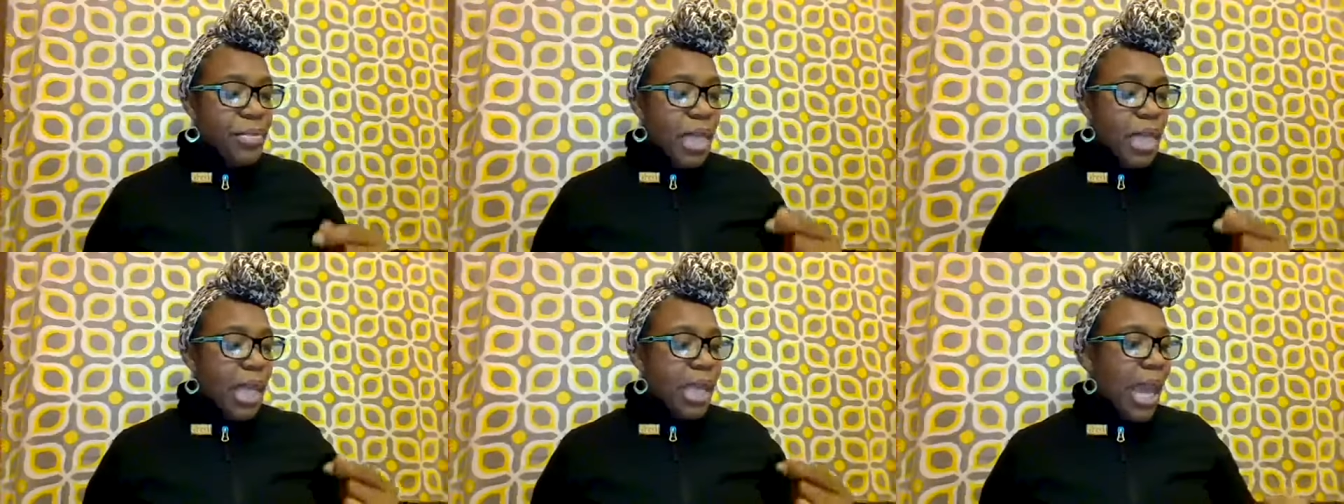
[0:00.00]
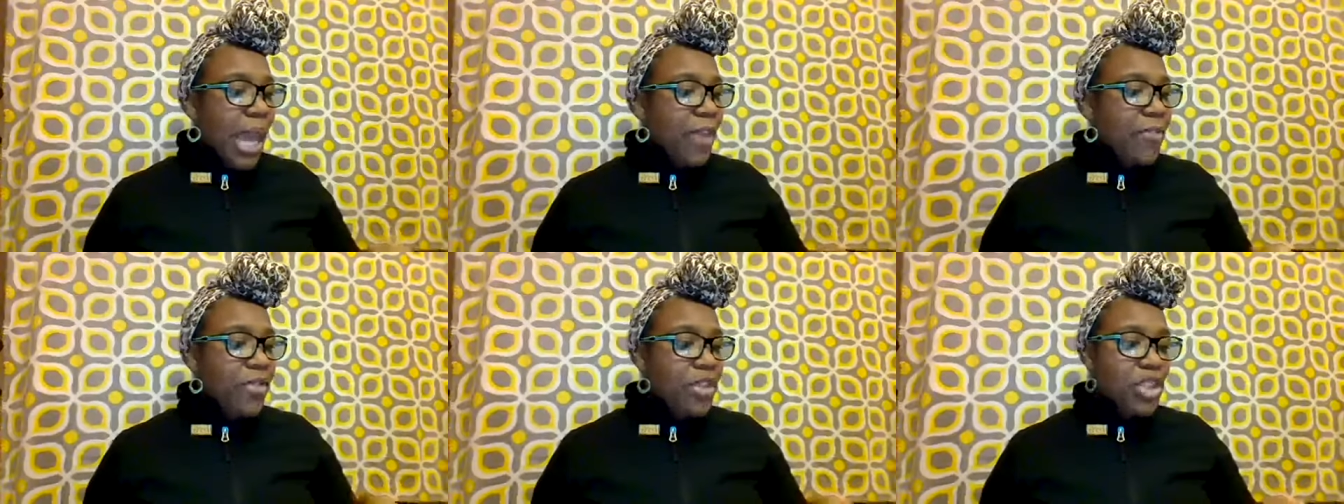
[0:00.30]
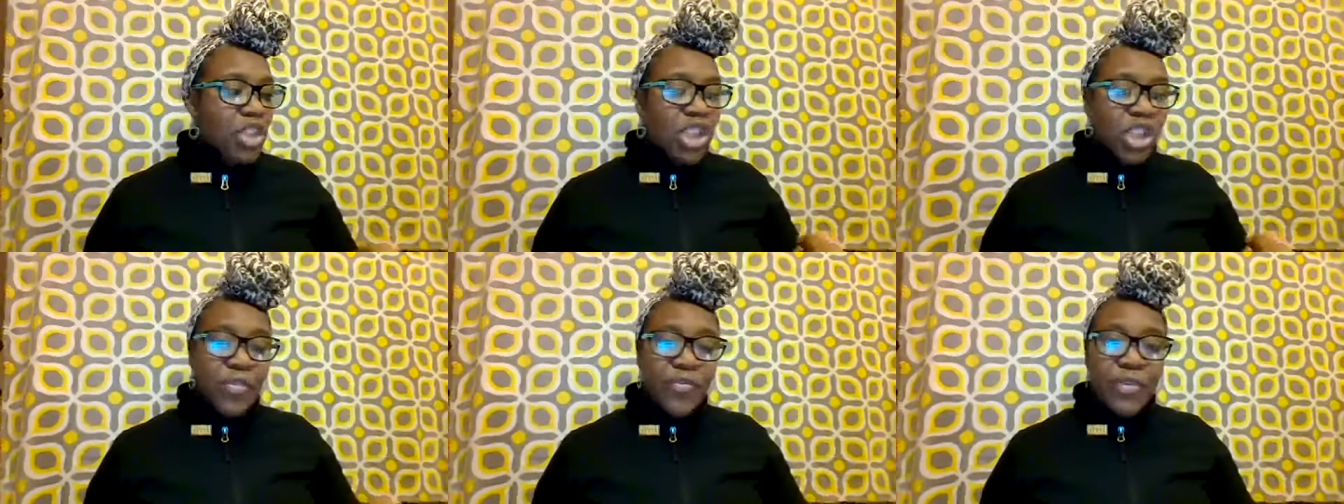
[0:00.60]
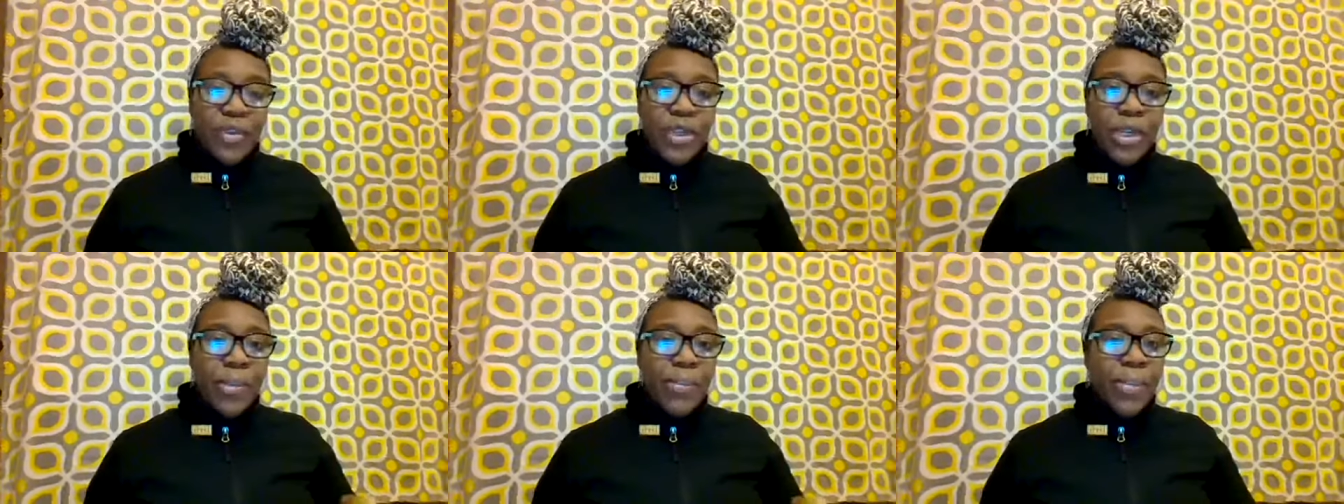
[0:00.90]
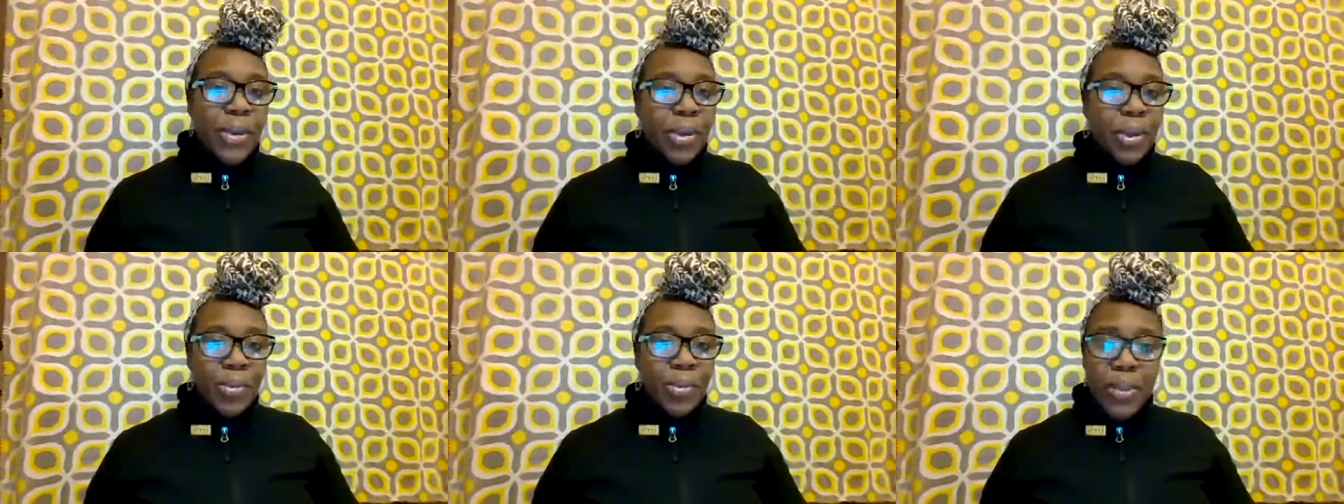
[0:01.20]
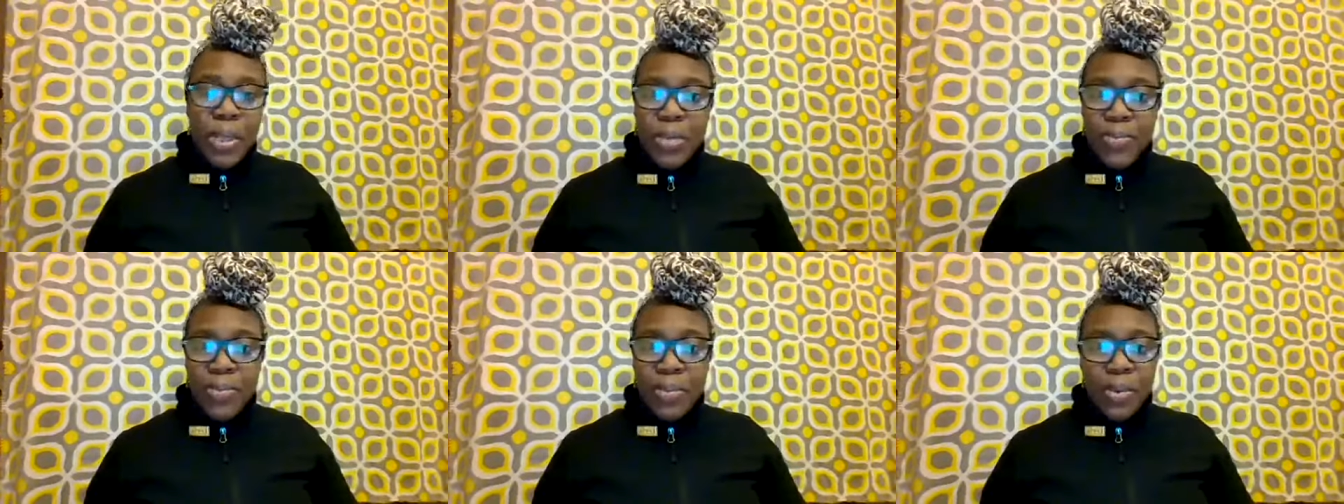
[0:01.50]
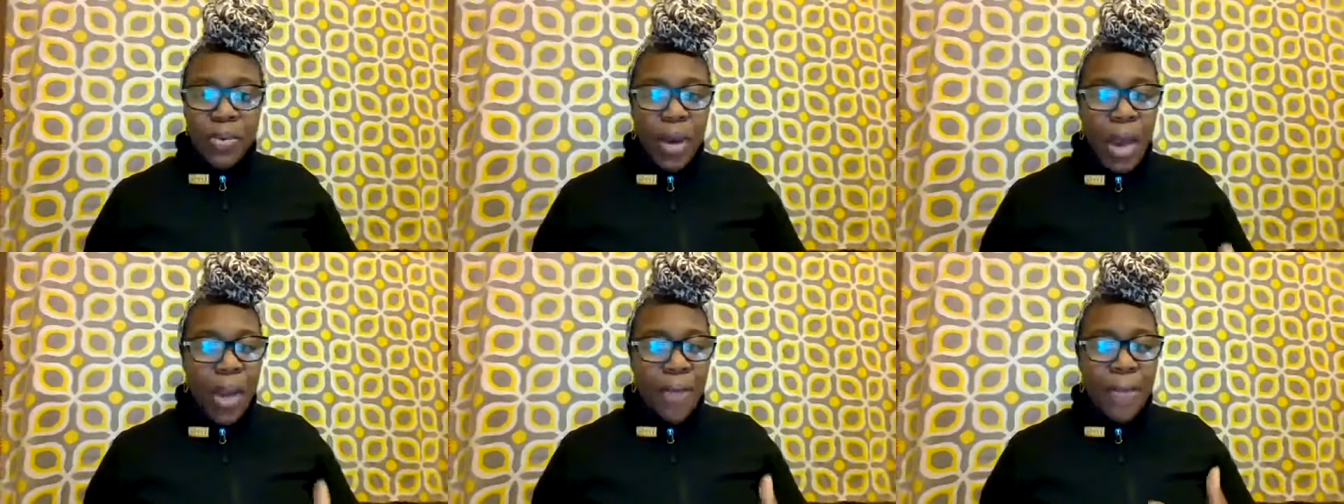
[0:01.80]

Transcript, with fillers: Life is just full of bitter people.